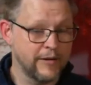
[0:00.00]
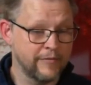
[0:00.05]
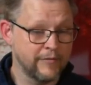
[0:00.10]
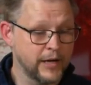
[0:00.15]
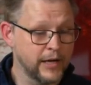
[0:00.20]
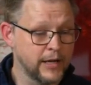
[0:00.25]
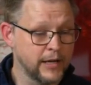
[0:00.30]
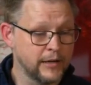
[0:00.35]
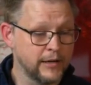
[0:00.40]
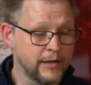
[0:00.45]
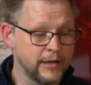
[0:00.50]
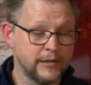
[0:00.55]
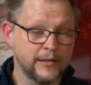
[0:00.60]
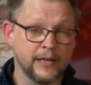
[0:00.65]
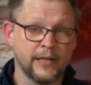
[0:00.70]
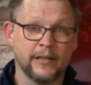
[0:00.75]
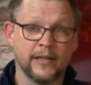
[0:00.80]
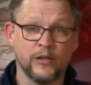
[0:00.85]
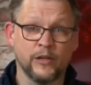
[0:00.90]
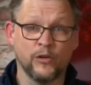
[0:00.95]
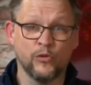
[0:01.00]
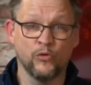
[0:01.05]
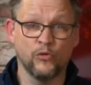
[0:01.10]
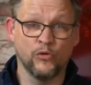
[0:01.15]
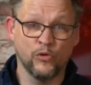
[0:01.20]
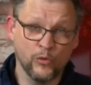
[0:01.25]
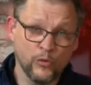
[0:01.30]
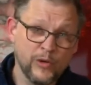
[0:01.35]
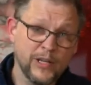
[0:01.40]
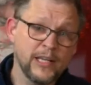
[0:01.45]
that every detail that you
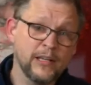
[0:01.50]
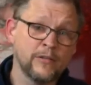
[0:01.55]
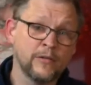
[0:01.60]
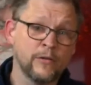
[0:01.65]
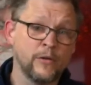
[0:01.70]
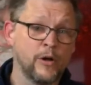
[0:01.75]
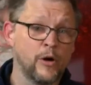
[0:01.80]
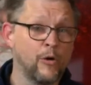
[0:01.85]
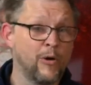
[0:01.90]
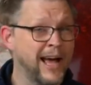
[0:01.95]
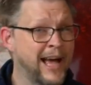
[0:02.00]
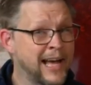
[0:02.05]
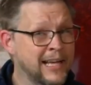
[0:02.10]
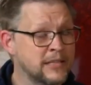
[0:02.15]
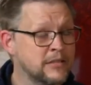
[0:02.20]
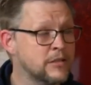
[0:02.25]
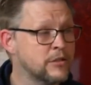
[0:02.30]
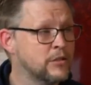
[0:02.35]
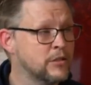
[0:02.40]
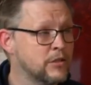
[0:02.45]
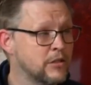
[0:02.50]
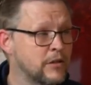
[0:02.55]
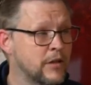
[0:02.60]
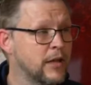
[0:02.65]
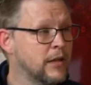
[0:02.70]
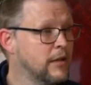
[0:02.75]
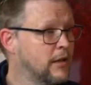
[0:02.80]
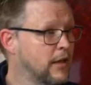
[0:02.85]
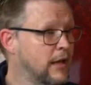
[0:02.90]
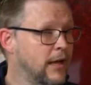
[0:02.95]
do need to know has
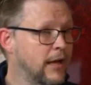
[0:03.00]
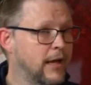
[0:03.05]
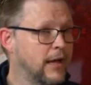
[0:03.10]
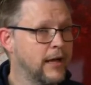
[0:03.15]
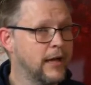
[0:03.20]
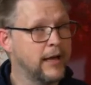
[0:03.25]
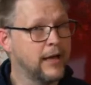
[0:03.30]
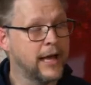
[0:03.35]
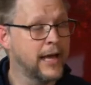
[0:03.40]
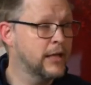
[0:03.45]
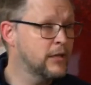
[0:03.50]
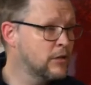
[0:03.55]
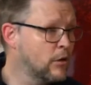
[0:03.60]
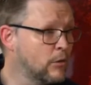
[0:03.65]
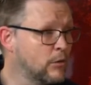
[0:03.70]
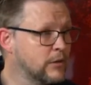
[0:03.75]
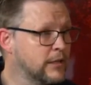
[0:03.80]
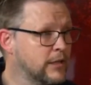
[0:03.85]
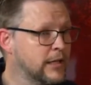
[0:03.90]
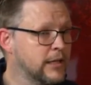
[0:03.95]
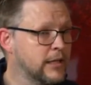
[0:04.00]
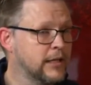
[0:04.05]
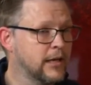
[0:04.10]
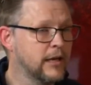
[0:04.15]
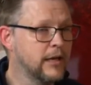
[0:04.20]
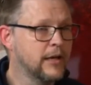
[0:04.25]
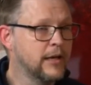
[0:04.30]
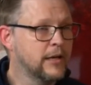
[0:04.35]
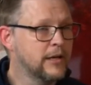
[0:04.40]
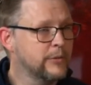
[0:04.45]
good hand holding.
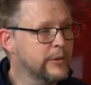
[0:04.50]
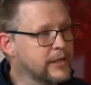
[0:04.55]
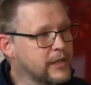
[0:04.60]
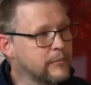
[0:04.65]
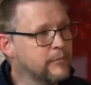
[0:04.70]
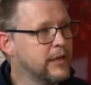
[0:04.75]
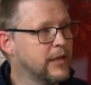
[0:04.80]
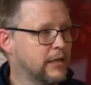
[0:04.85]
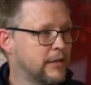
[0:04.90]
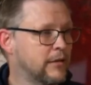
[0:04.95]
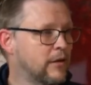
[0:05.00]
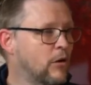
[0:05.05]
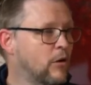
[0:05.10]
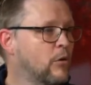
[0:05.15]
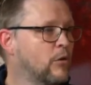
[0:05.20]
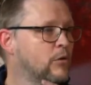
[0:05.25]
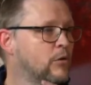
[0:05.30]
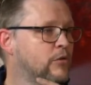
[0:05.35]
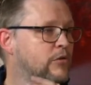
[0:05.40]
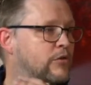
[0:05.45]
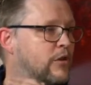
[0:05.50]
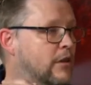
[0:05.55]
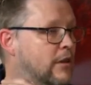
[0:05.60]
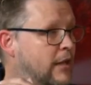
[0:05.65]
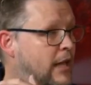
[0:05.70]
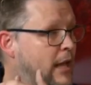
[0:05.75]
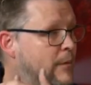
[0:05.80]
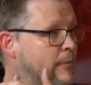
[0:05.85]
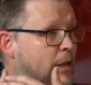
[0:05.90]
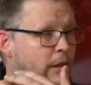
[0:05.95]
Really made the whole start of
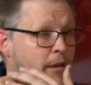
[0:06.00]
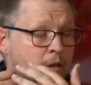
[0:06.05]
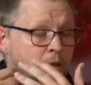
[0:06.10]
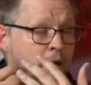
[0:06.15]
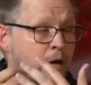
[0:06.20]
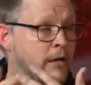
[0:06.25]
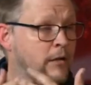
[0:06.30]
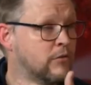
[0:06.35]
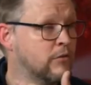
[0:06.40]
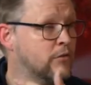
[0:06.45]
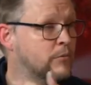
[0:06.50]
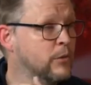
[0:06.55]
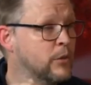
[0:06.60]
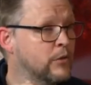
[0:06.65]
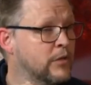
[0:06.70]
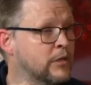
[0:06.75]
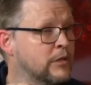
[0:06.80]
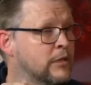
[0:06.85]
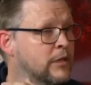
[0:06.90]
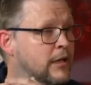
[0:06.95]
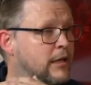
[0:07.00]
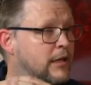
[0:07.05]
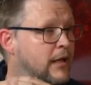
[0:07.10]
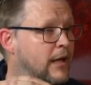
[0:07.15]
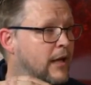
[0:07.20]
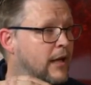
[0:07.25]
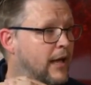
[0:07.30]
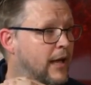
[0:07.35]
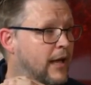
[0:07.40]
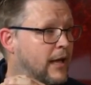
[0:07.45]
the game a lot smoother
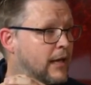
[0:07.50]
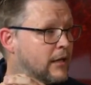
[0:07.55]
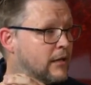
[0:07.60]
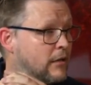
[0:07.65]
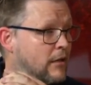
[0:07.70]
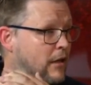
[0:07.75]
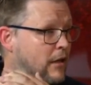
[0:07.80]
and a